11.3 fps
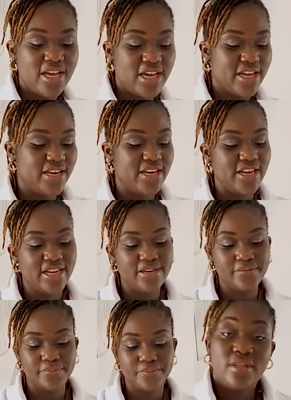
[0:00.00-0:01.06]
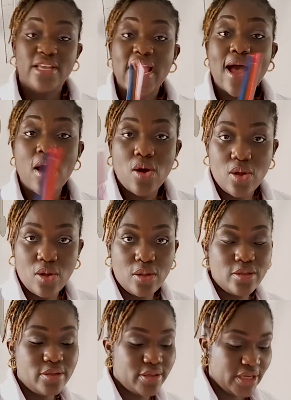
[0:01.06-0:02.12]
and then they are
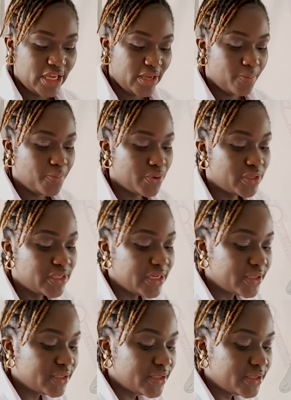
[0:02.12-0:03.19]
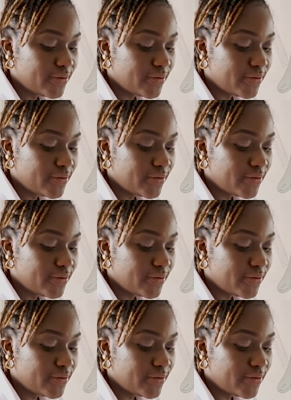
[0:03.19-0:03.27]
all important